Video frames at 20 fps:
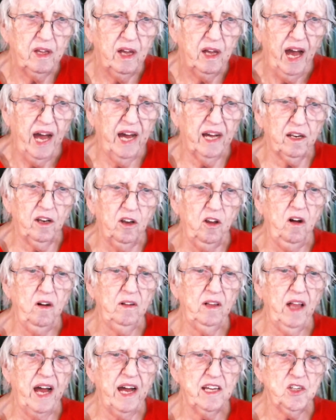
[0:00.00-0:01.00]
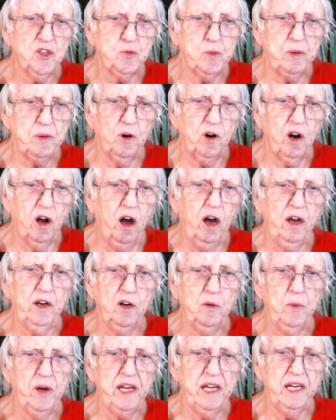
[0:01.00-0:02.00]
At long last, we were on
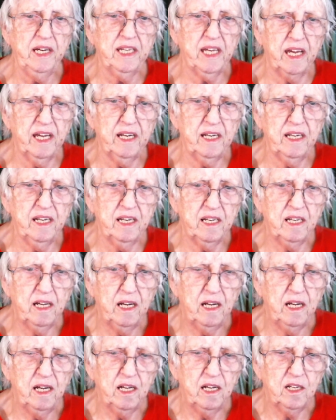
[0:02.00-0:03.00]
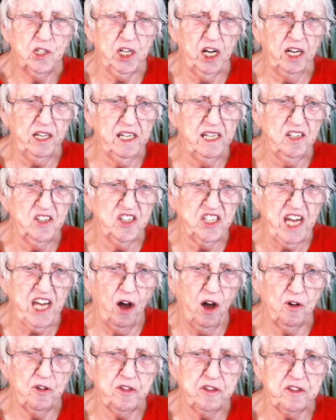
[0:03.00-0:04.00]
our way again, chugging
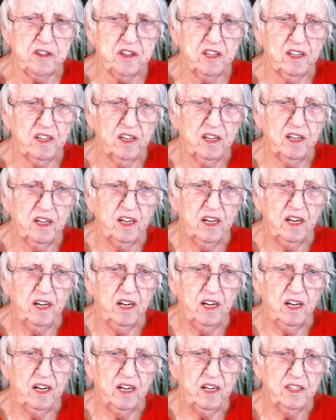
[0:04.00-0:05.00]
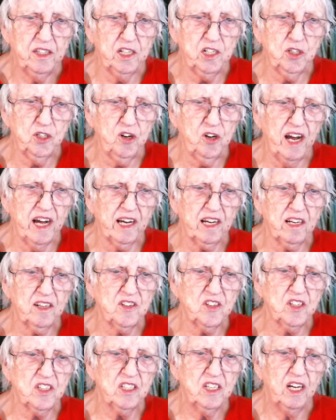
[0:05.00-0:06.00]
south, the
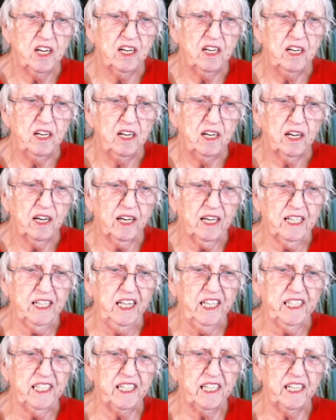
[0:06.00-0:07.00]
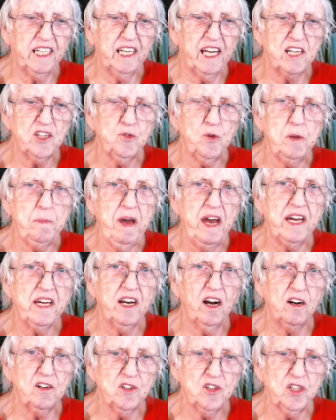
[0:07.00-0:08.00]
tracks clicking as we made
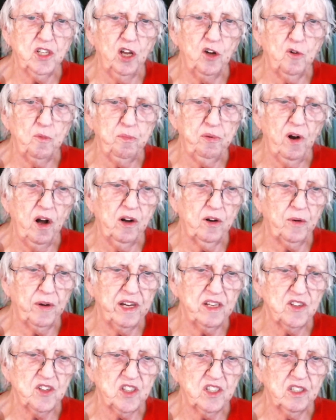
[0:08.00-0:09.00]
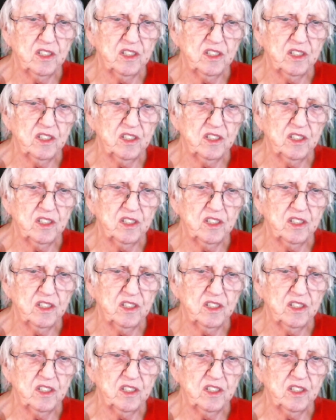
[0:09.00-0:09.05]
our slow progress.